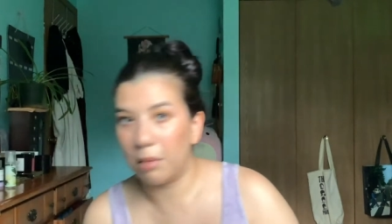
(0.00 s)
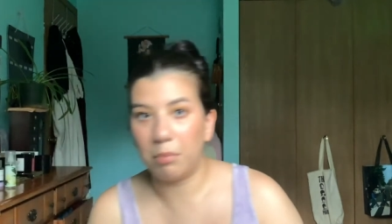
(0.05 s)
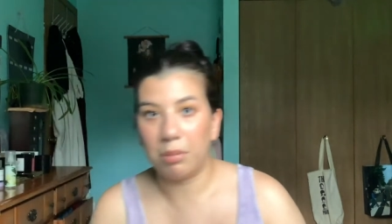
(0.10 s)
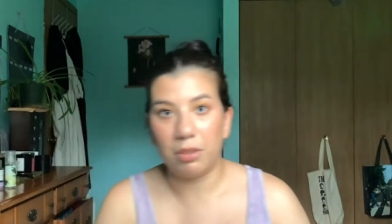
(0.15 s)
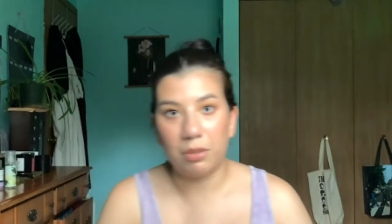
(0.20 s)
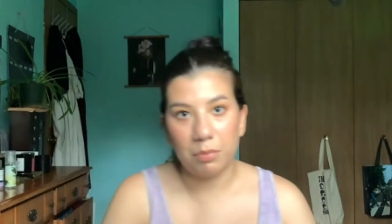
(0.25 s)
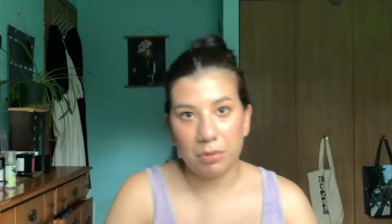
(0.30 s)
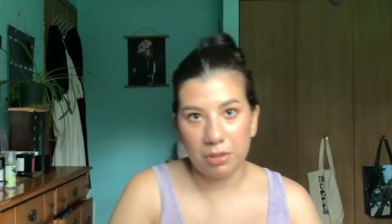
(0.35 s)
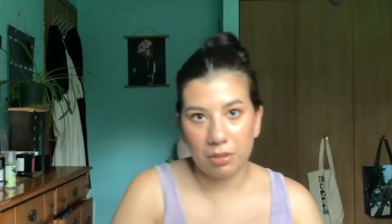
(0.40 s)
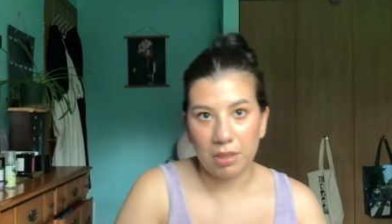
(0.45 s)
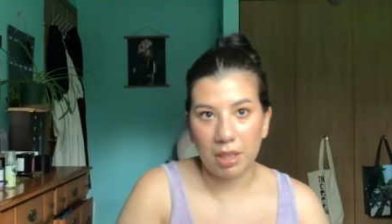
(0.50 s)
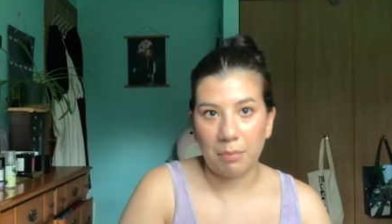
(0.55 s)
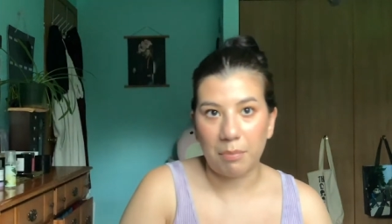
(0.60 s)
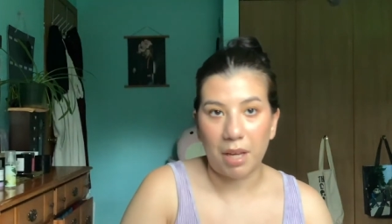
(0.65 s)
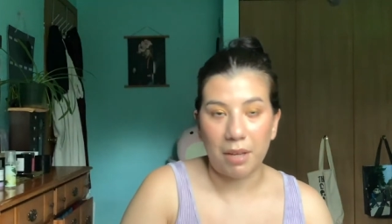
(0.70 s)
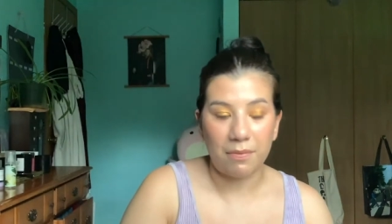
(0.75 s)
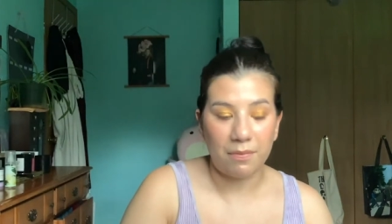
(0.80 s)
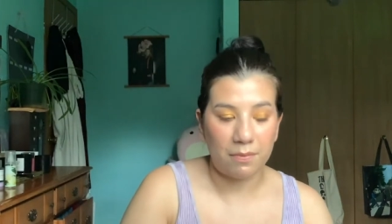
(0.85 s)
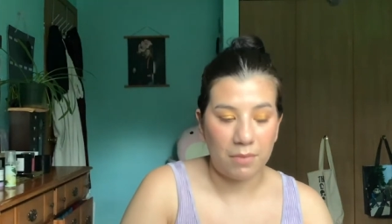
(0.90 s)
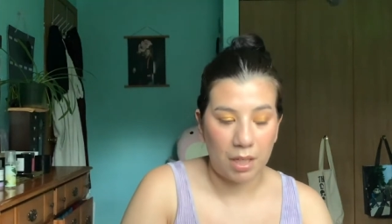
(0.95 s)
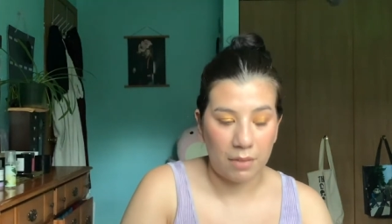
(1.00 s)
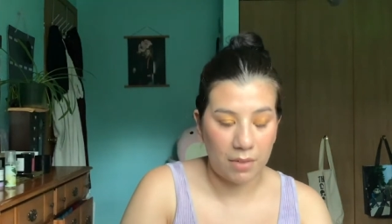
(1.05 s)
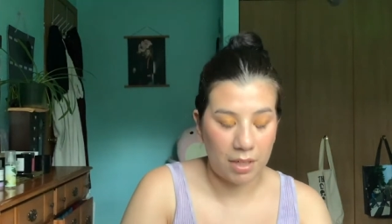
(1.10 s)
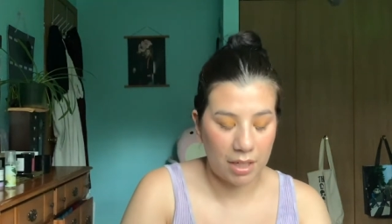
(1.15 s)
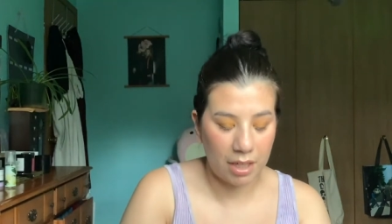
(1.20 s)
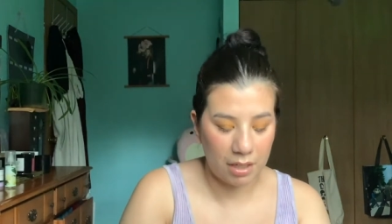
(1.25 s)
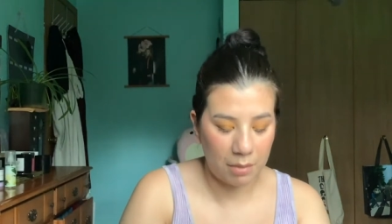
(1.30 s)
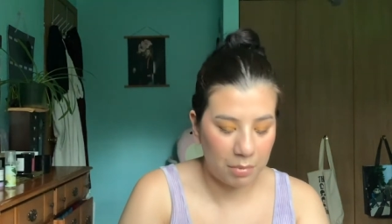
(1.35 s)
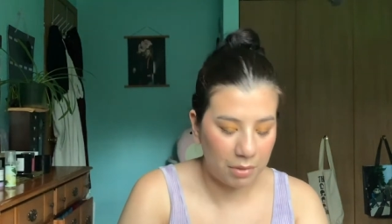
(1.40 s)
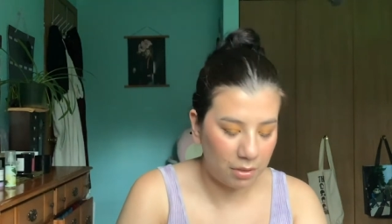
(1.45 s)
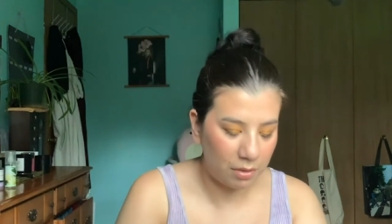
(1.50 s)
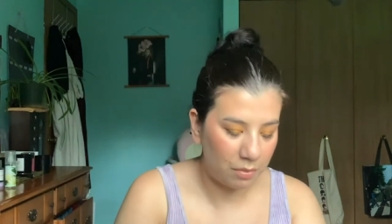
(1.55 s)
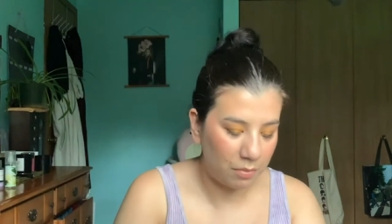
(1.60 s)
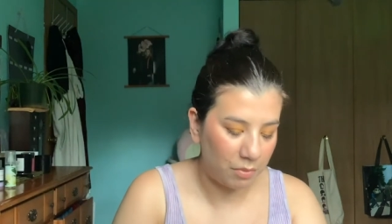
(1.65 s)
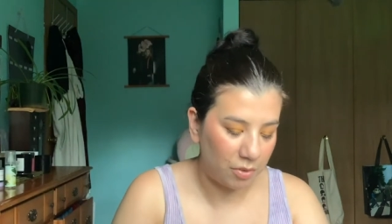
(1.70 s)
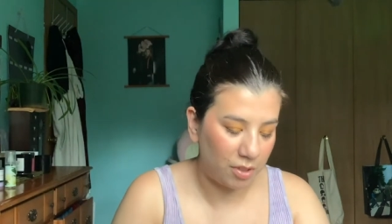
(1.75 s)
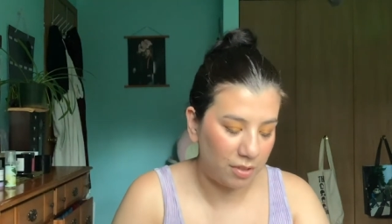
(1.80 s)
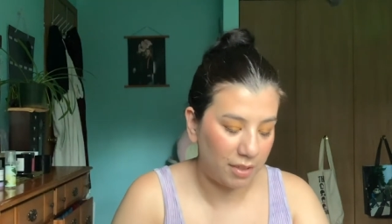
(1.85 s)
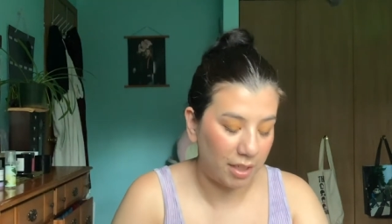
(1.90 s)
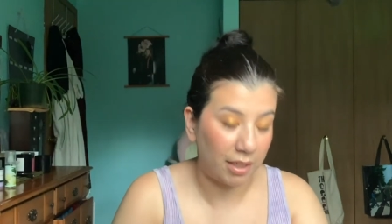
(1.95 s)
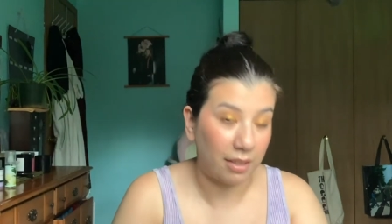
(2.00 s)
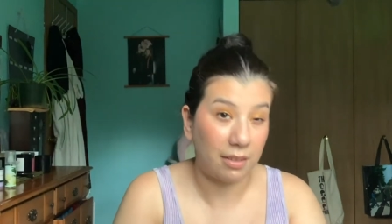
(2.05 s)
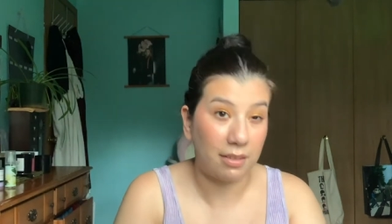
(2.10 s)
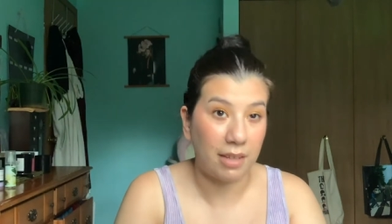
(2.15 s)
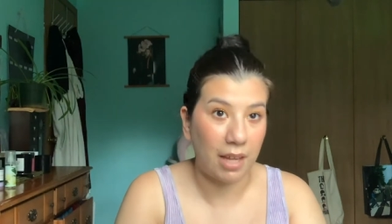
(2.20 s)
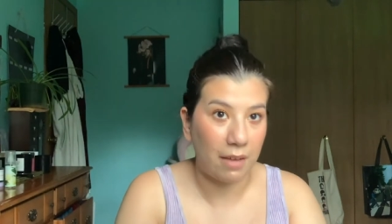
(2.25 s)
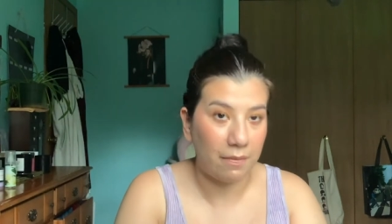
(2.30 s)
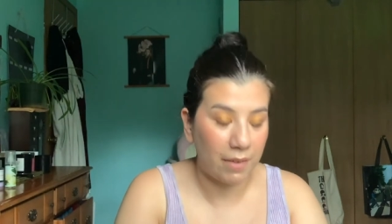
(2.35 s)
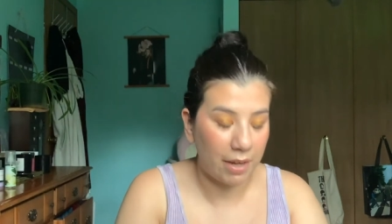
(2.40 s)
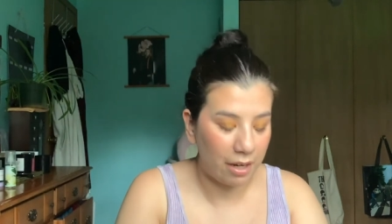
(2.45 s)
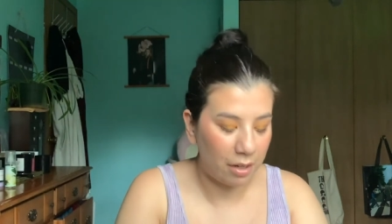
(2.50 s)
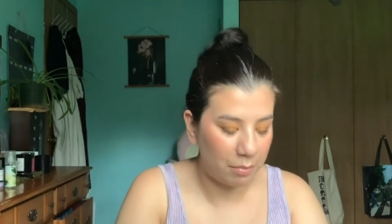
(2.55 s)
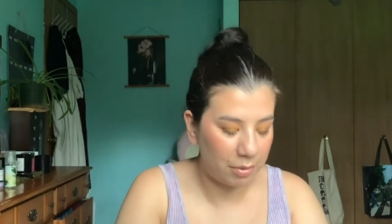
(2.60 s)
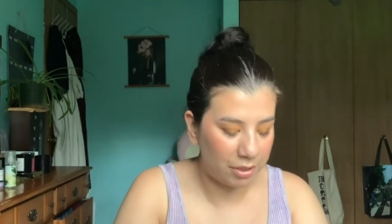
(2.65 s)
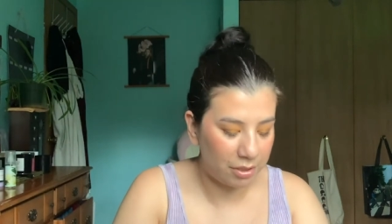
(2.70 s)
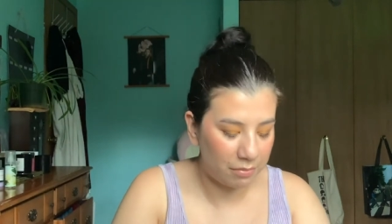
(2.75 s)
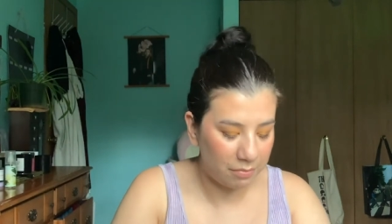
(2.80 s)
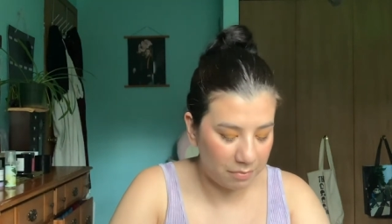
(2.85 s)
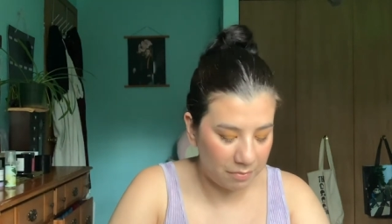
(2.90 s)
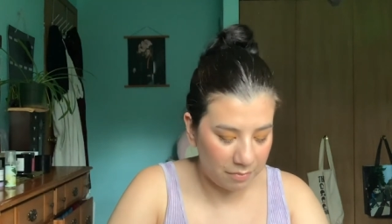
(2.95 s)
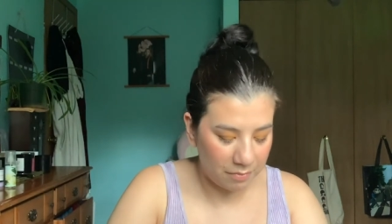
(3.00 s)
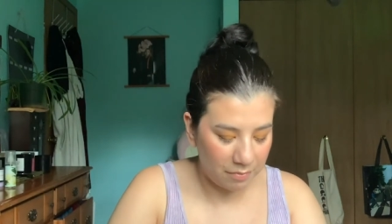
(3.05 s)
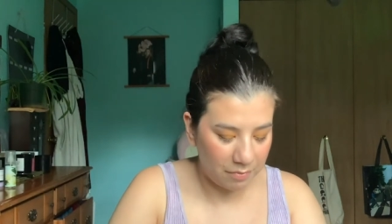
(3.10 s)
blue blue, like my favorite kind of blue, which is like a sapphire blue.